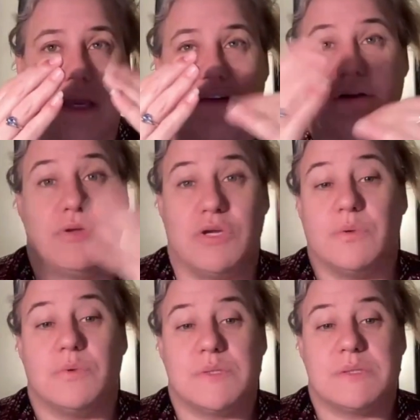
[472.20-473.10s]
don't
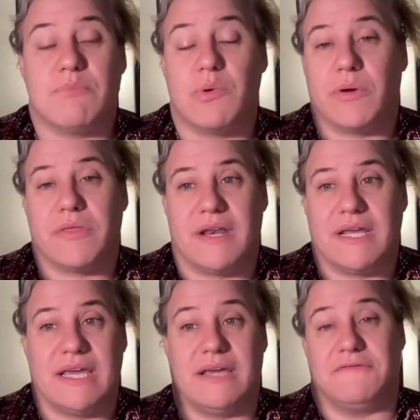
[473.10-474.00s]
use more than a
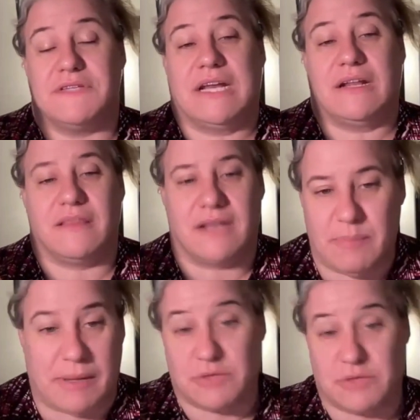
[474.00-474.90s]
gig of data, then I
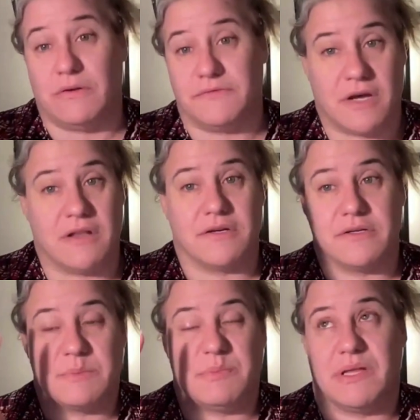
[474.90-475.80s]
pay
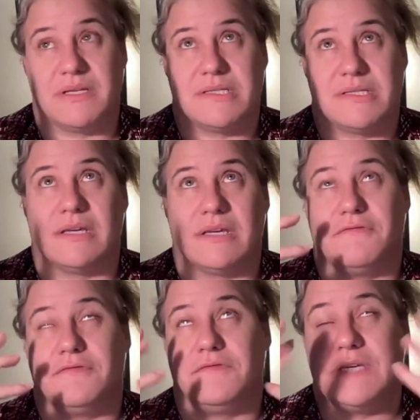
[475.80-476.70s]
$12 plus like
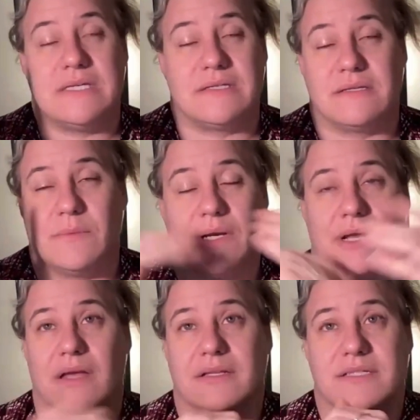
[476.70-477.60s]
fees and
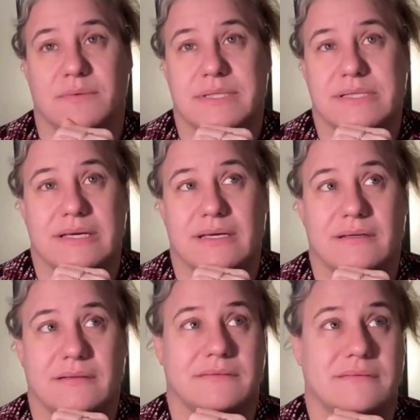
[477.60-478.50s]
whatnot. So it's like,
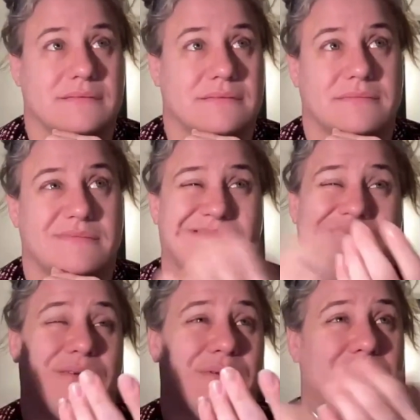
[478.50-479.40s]
I
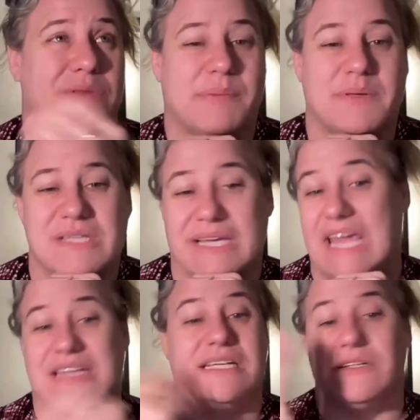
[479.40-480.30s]
don't know, the bill's like
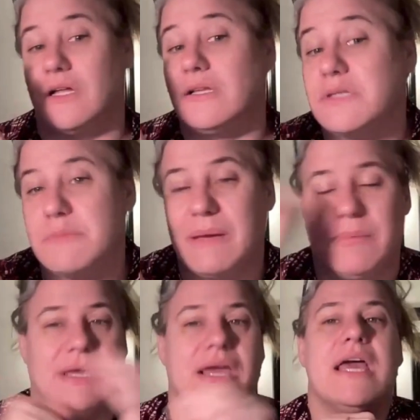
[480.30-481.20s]
$18
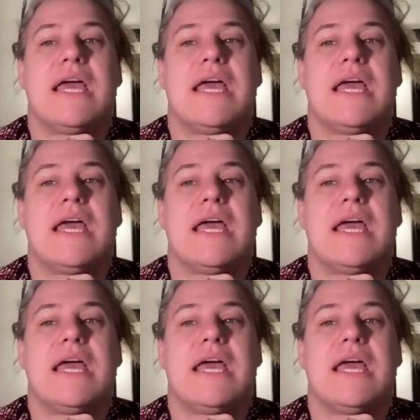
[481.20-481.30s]
maybe.